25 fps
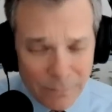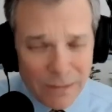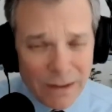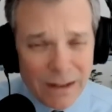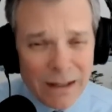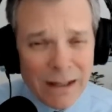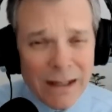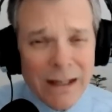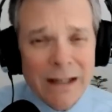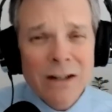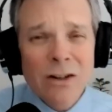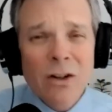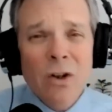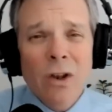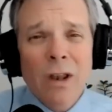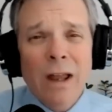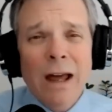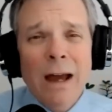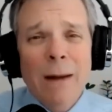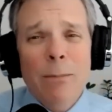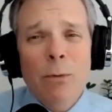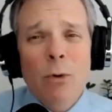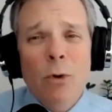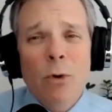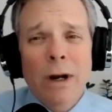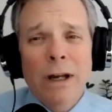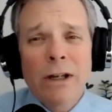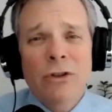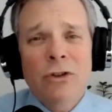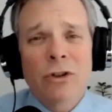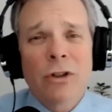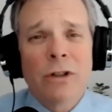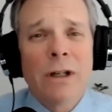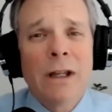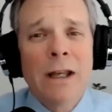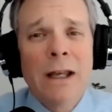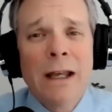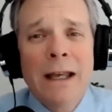And
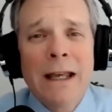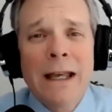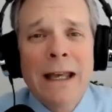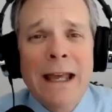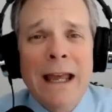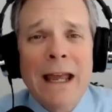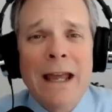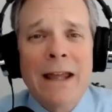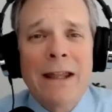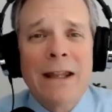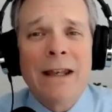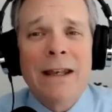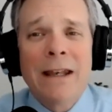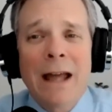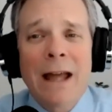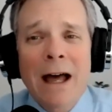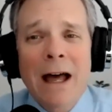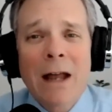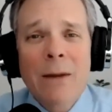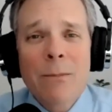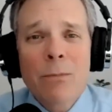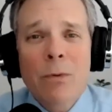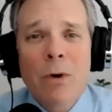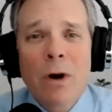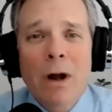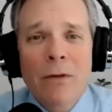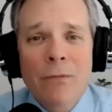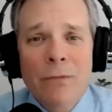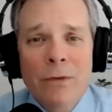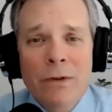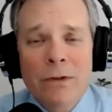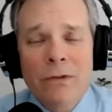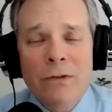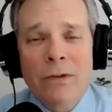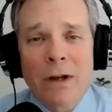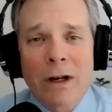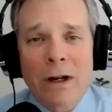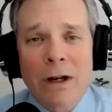collaboration in a
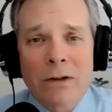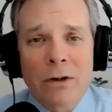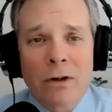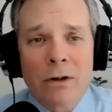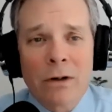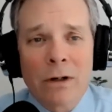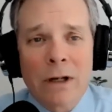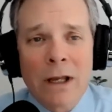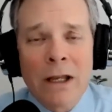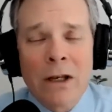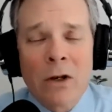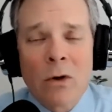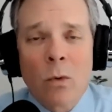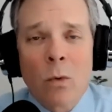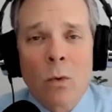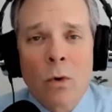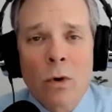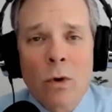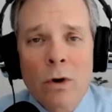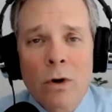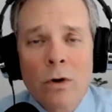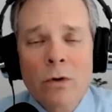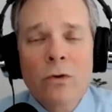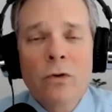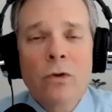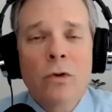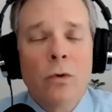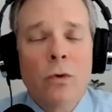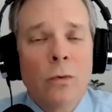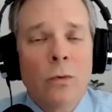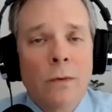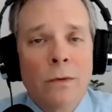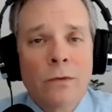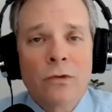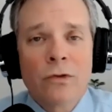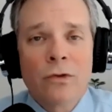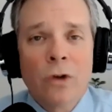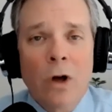nonprofit sector, in order
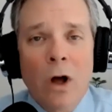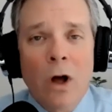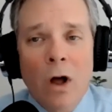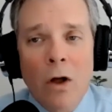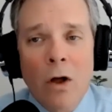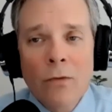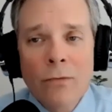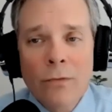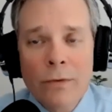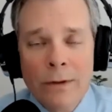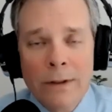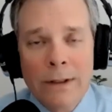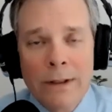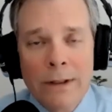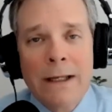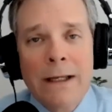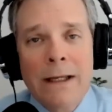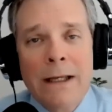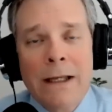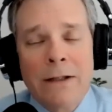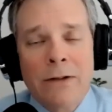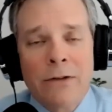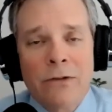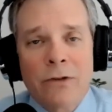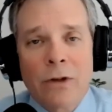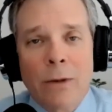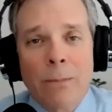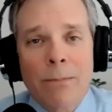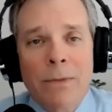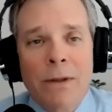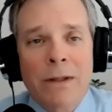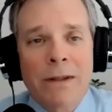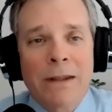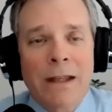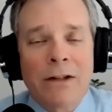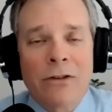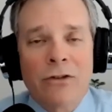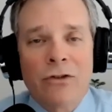to solve
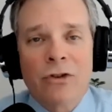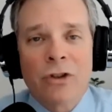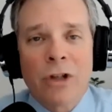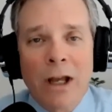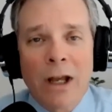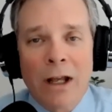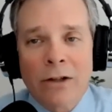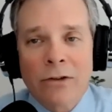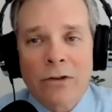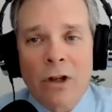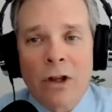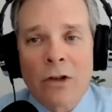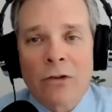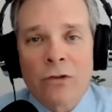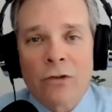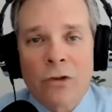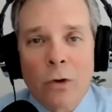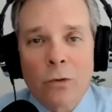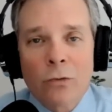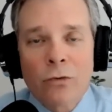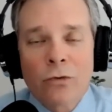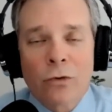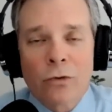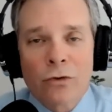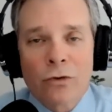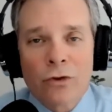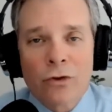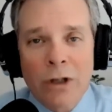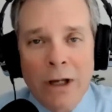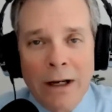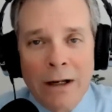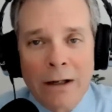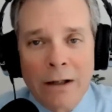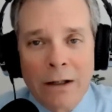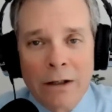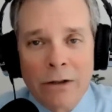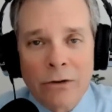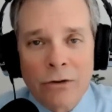something that's challenge, a social
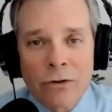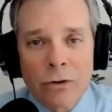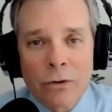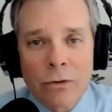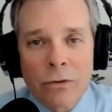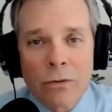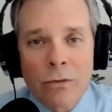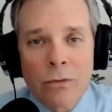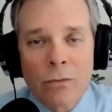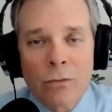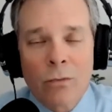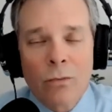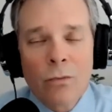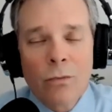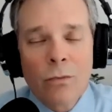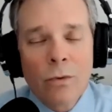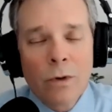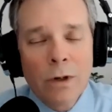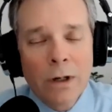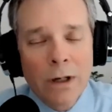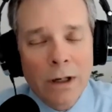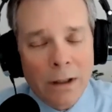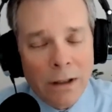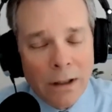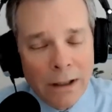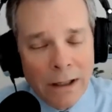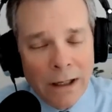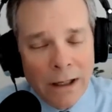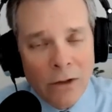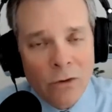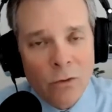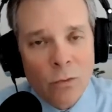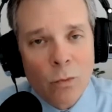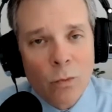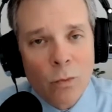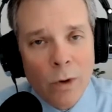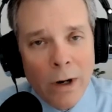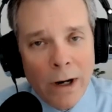challenge, really,
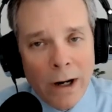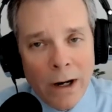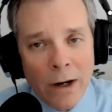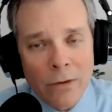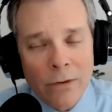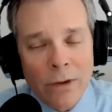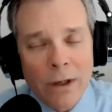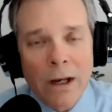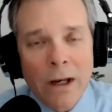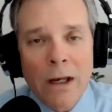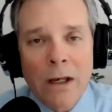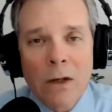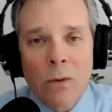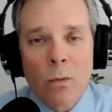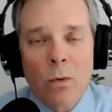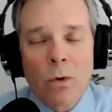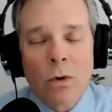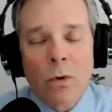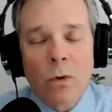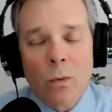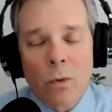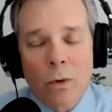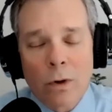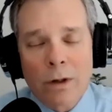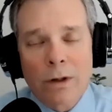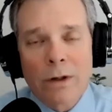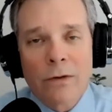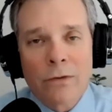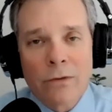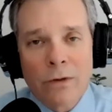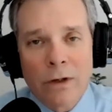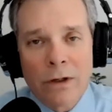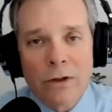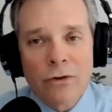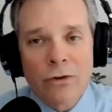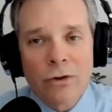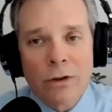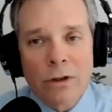it's rare that any one
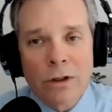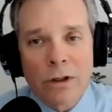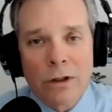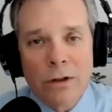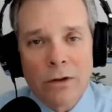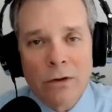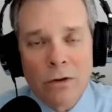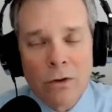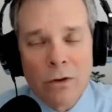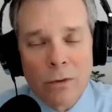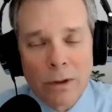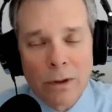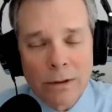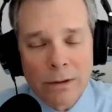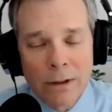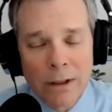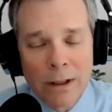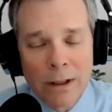organization can do it.